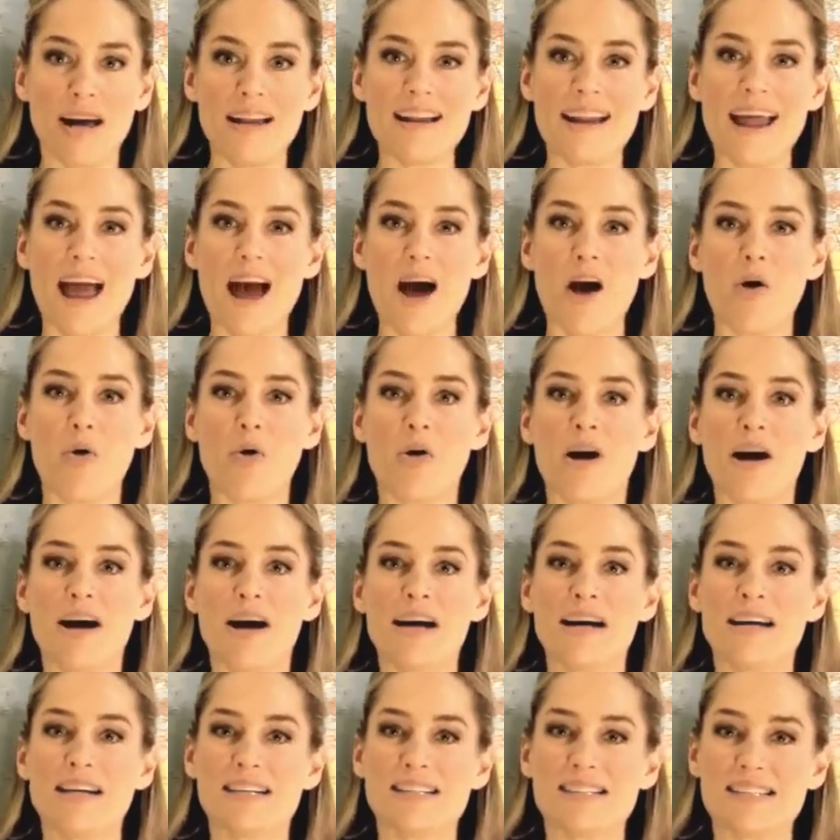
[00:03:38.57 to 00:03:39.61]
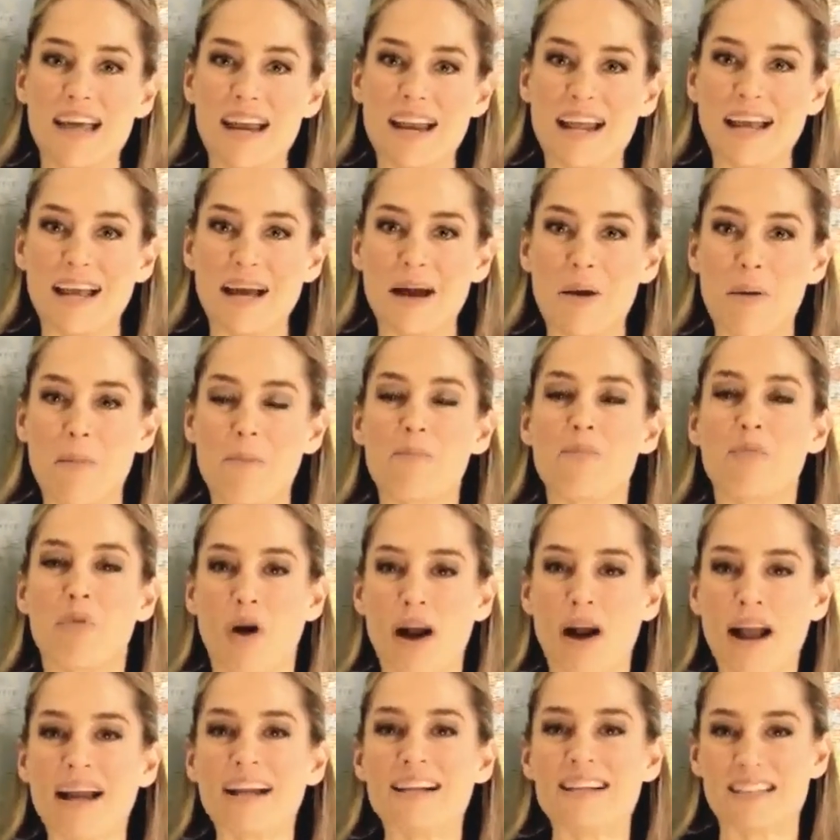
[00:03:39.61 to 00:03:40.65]
now setting
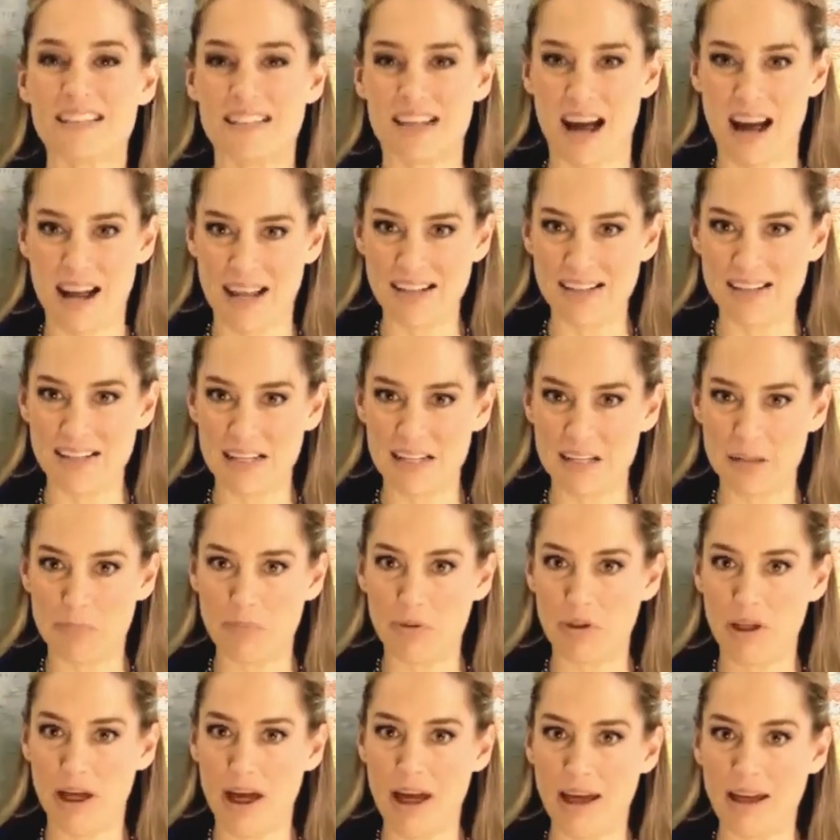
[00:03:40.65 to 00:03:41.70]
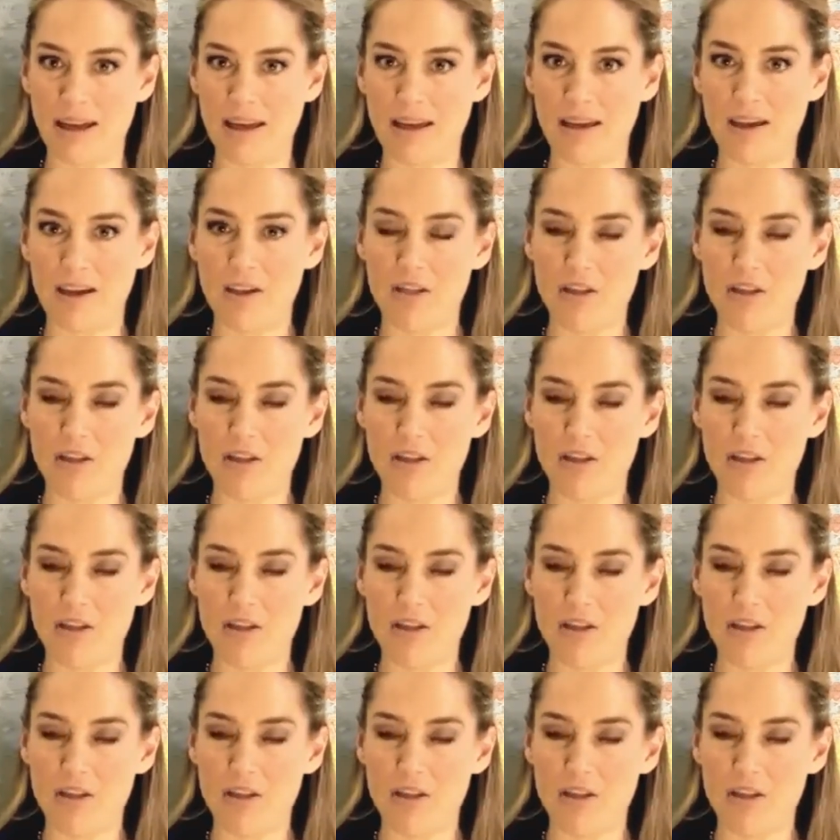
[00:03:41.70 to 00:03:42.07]
brain science into play.